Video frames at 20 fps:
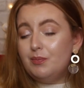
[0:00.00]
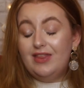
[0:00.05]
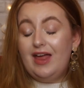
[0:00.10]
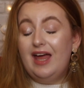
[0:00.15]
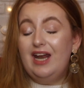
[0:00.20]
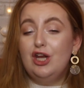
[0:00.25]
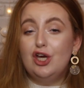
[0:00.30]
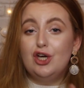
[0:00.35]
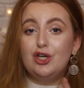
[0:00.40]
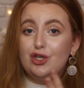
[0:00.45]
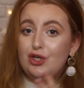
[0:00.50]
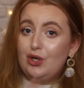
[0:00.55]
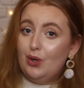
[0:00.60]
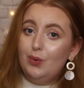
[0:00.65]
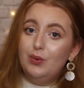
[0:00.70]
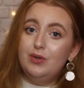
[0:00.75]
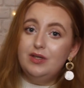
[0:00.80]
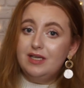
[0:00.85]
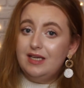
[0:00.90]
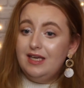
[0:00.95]
then
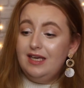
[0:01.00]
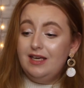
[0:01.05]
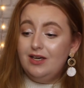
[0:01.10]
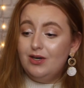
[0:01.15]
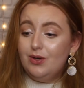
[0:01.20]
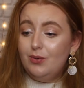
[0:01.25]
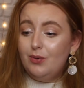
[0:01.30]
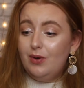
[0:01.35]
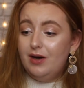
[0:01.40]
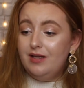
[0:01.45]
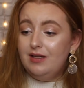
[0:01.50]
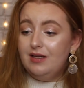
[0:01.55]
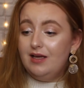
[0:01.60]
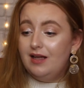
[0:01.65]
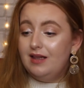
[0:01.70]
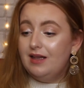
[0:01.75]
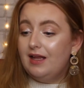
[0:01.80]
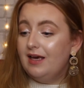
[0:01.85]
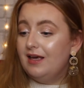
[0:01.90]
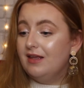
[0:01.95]
go with the Kiko one.
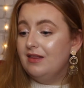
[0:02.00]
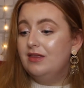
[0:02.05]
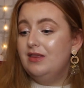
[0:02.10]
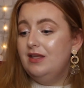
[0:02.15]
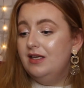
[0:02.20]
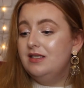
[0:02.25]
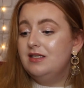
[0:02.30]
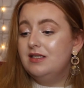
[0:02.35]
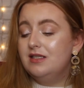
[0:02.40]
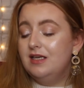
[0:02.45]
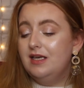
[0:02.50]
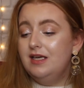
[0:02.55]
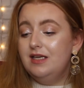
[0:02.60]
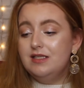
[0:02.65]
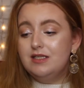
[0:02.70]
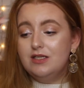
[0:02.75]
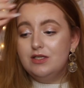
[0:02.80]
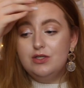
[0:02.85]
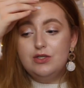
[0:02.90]
Like this is